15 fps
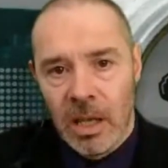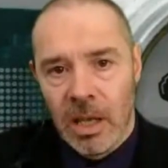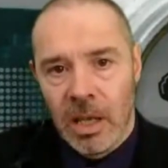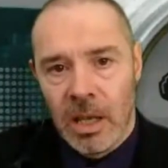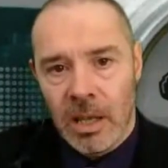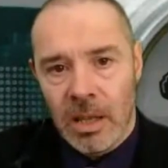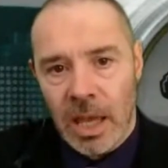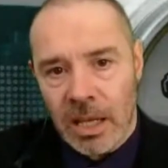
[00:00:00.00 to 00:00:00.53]

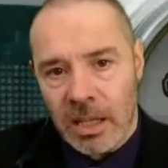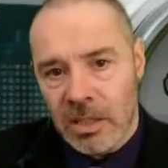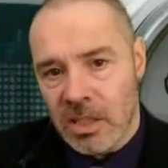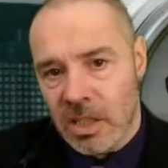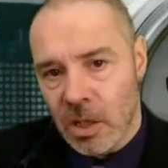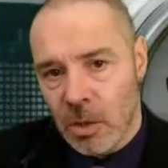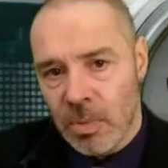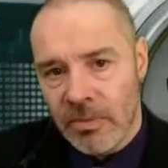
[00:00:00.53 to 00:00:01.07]
That can
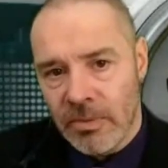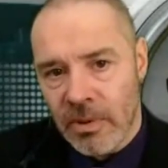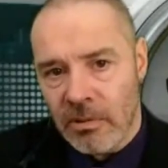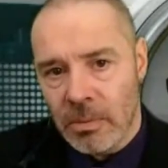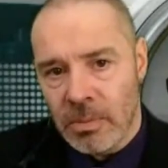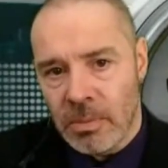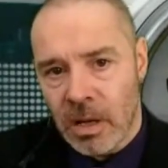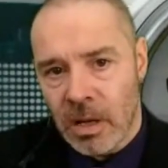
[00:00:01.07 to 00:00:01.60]
still be very
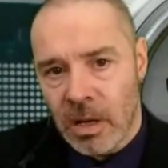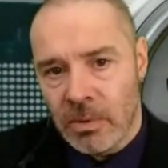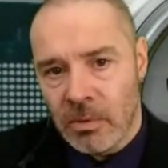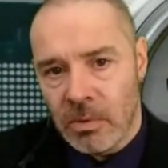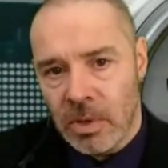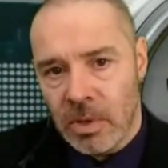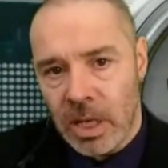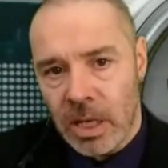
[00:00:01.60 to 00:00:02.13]

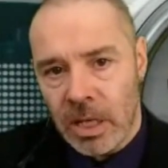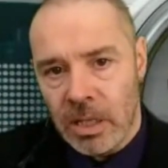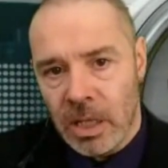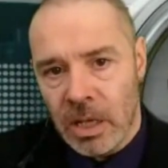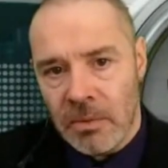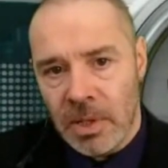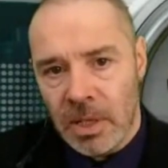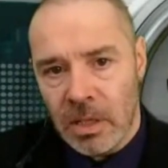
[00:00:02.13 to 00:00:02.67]
powerful in
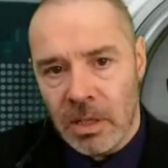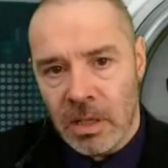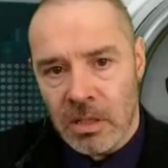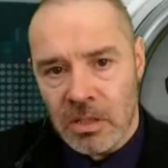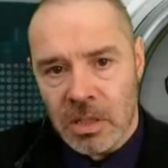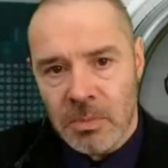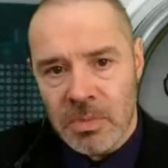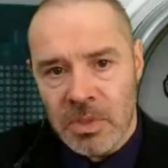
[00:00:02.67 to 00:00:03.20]
giving
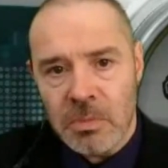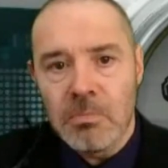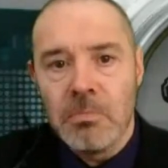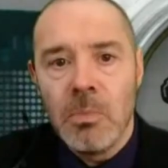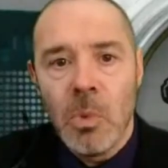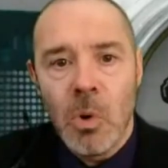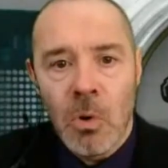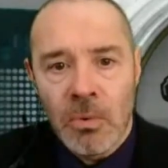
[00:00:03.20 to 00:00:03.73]
customers
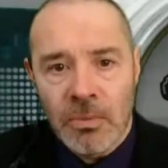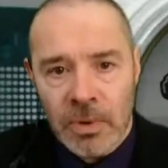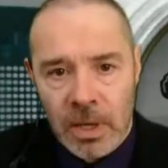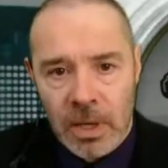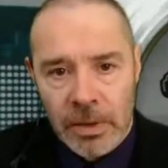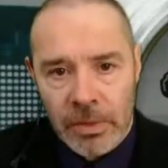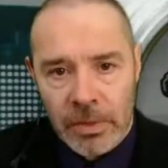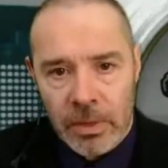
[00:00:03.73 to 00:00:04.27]
more
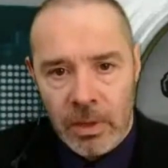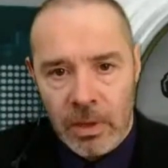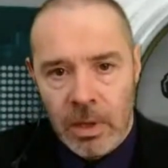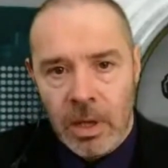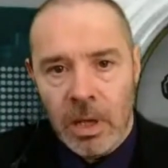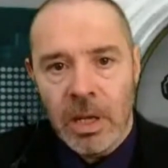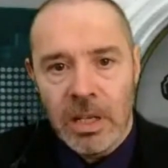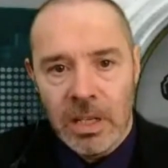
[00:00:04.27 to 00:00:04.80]
faith
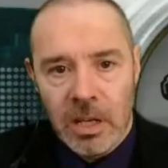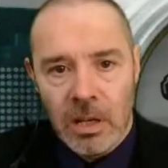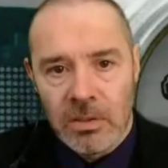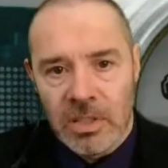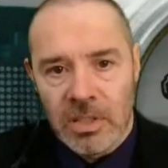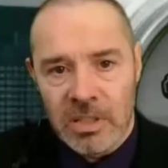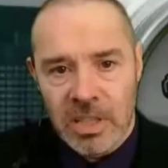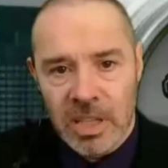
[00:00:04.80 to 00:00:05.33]
in the
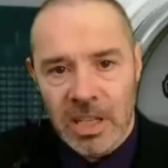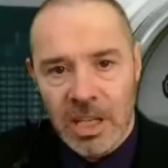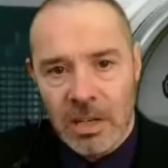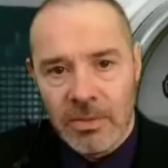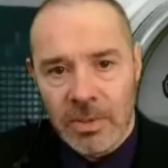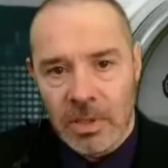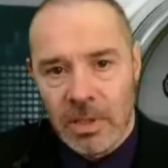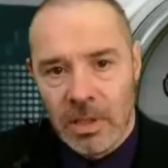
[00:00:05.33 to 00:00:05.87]
answers they're
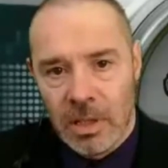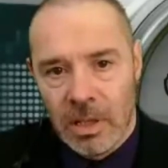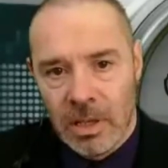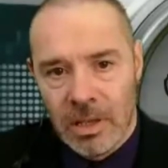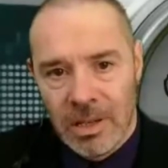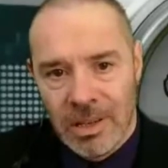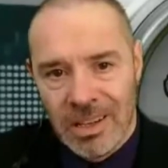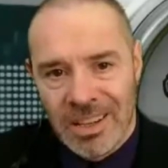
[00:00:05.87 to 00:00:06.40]
given.
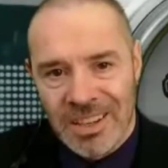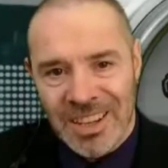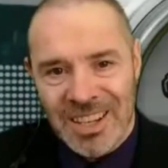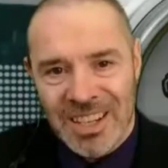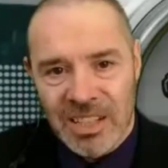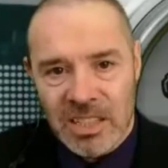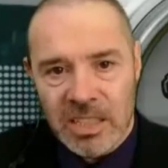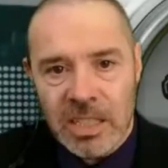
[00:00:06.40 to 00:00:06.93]
They
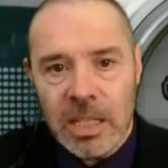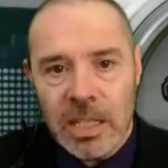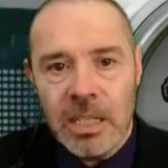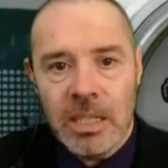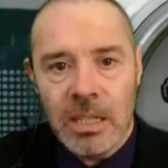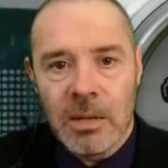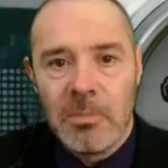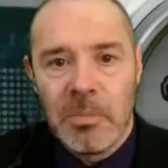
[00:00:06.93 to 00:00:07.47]
can see the
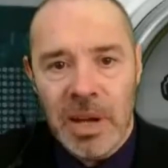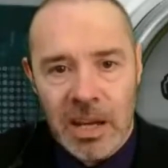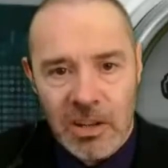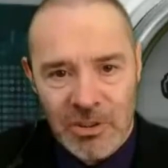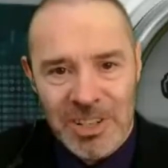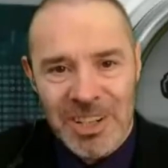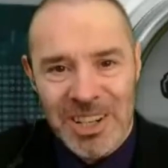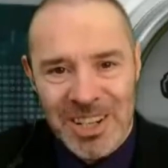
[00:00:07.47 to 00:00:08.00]

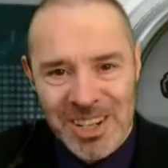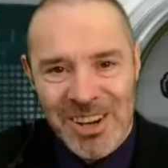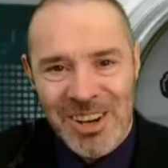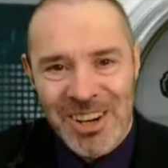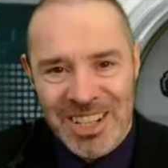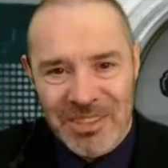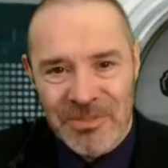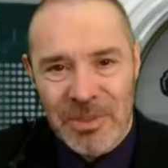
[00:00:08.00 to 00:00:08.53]
compassion in the
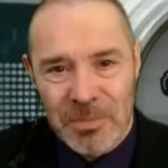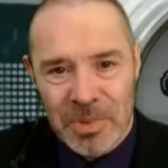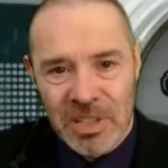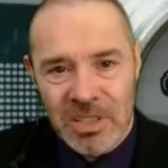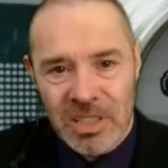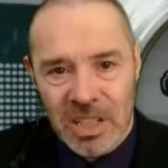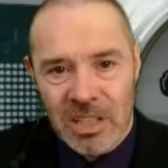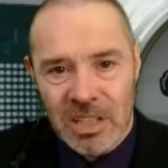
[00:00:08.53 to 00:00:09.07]
eyes of the
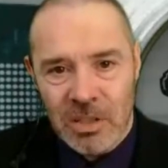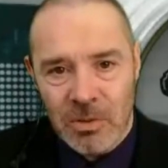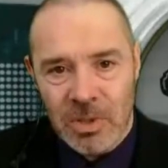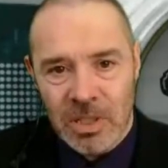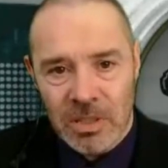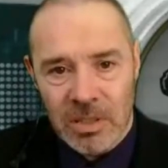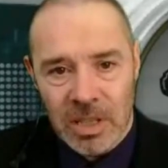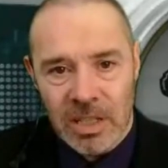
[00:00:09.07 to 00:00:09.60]
person they're talking
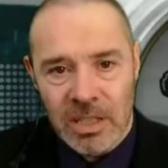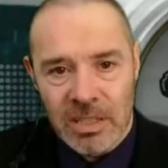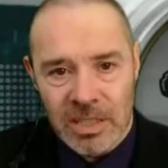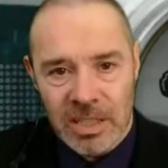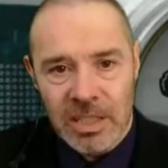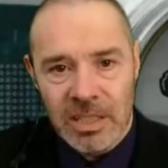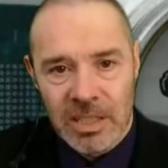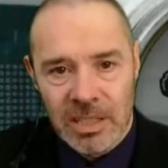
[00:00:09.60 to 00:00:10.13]
to. They can
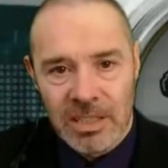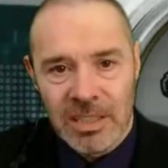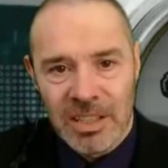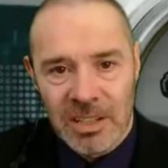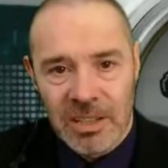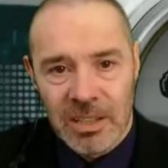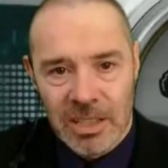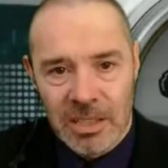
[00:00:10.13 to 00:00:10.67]
see that,
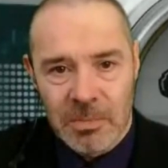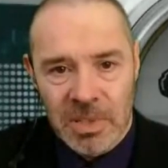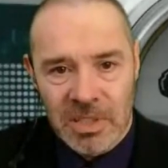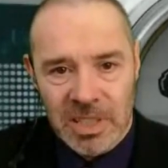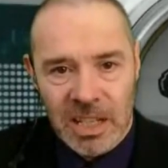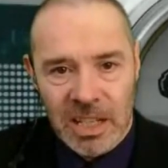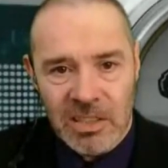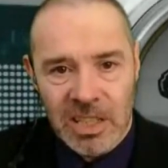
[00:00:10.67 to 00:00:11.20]
this person
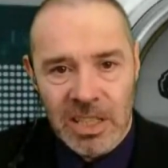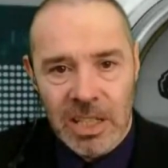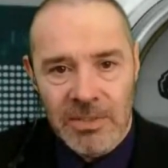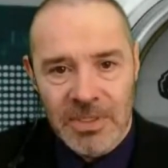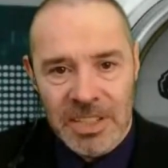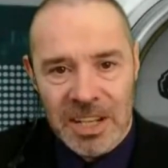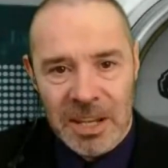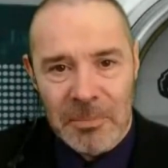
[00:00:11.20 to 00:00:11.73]
actually gives a damn.